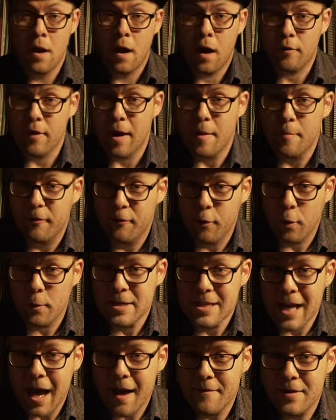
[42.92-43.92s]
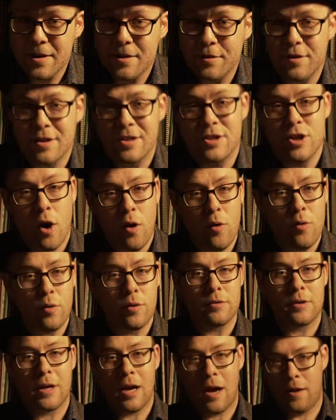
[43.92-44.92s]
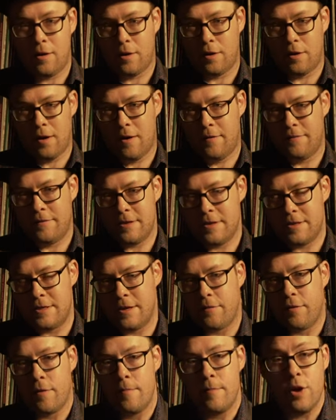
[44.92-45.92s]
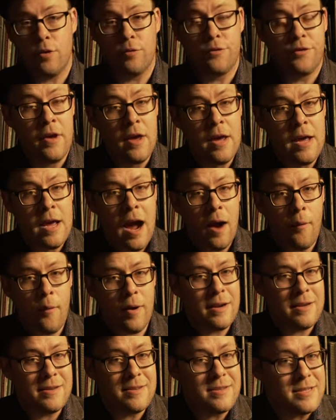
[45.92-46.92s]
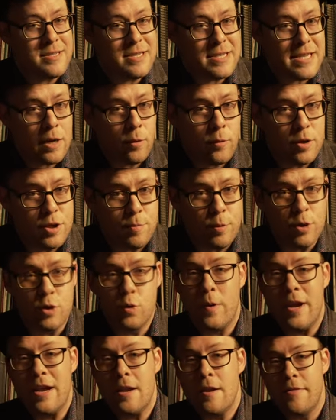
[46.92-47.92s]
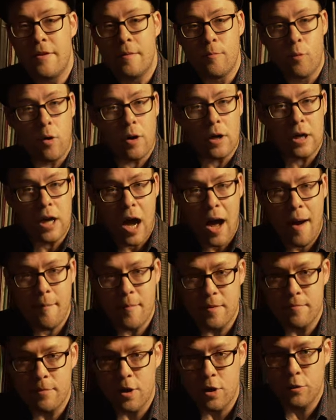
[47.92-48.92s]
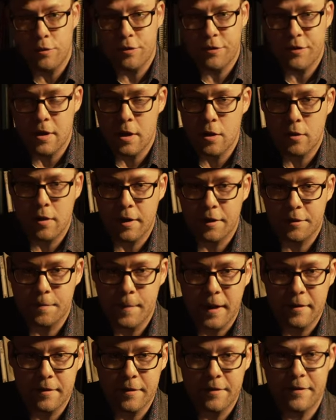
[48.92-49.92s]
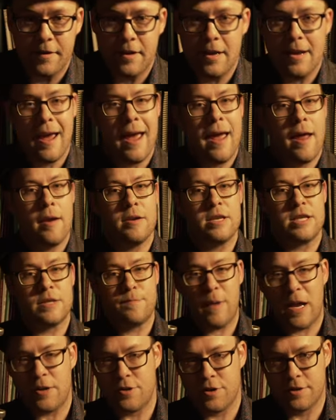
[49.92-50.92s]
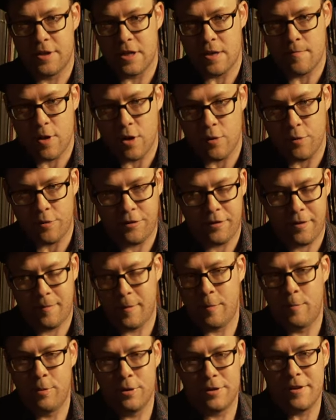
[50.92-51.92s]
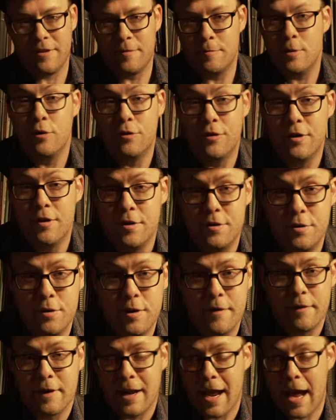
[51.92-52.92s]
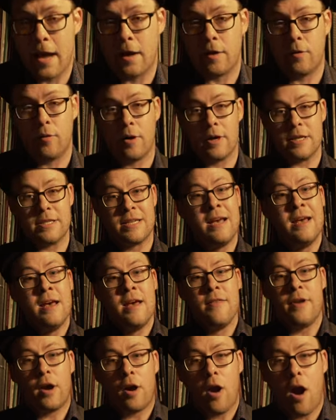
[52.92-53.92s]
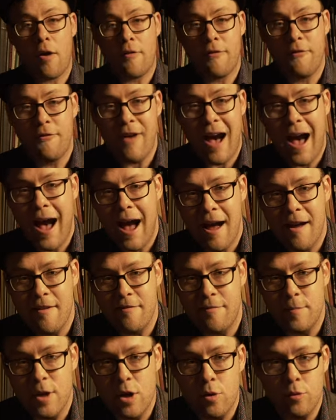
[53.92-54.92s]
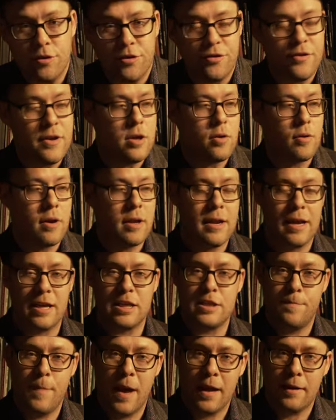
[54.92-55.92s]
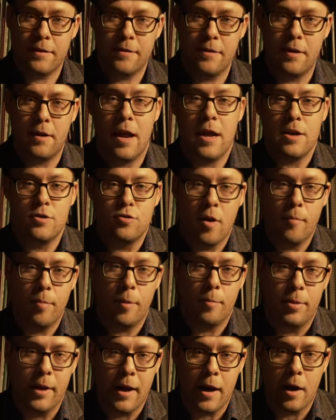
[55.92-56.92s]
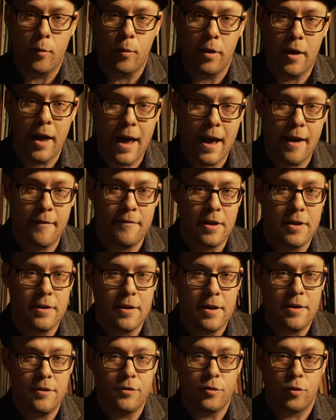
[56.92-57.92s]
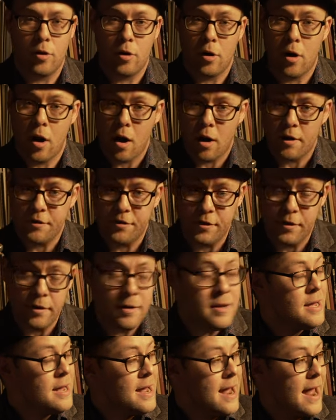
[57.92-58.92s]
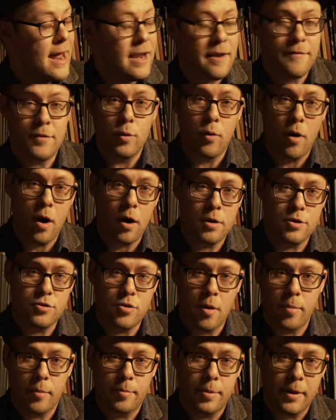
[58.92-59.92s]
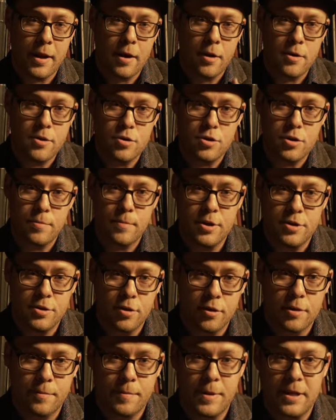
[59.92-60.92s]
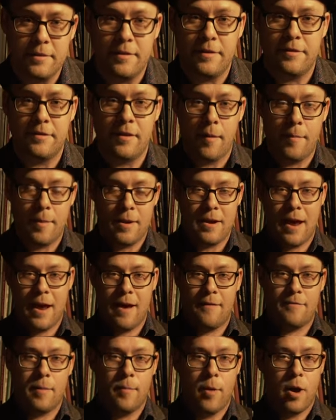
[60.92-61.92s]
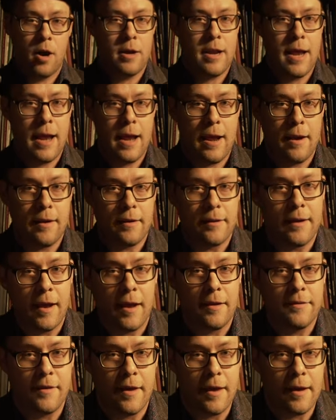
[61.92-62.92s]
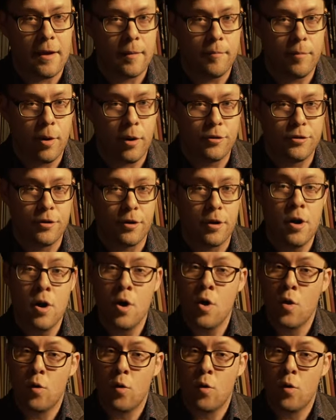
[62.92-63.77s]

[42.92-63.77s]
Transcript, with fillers: All right, before we dive into the tonal color of these different mutes, I wanted to distinguish between the more common mutes that you could expect to see and specialty mutes. I'm going to put these mutes into two different categories. There are five mutes that you can expect that a trumpet player will have in his or her arsenal, and if you are a trumpet player, you should be sure to pick these up and have them on hand in case a composer